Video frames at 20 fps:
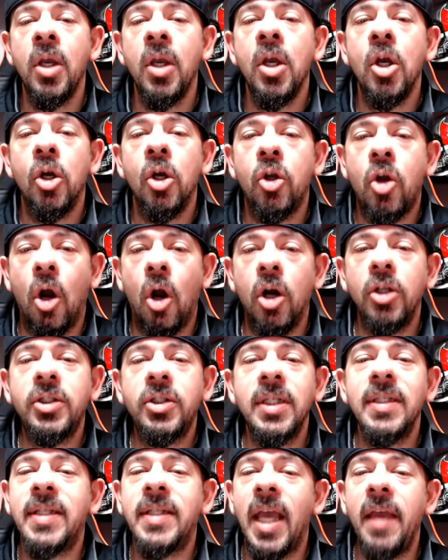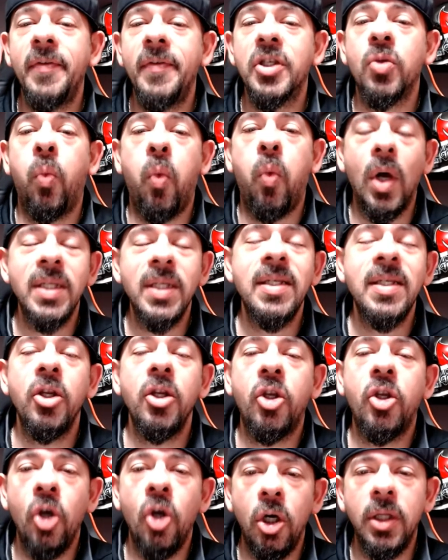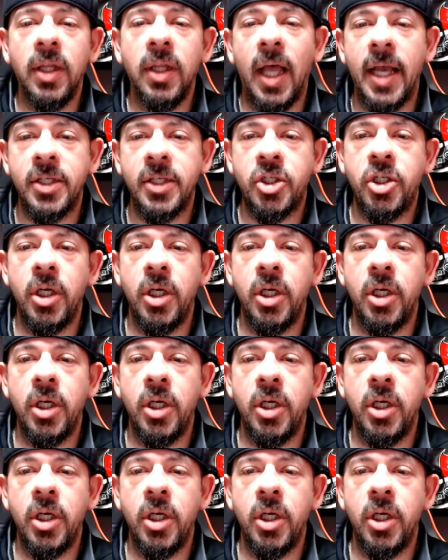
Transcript: Carlton Davis wasn't good last year.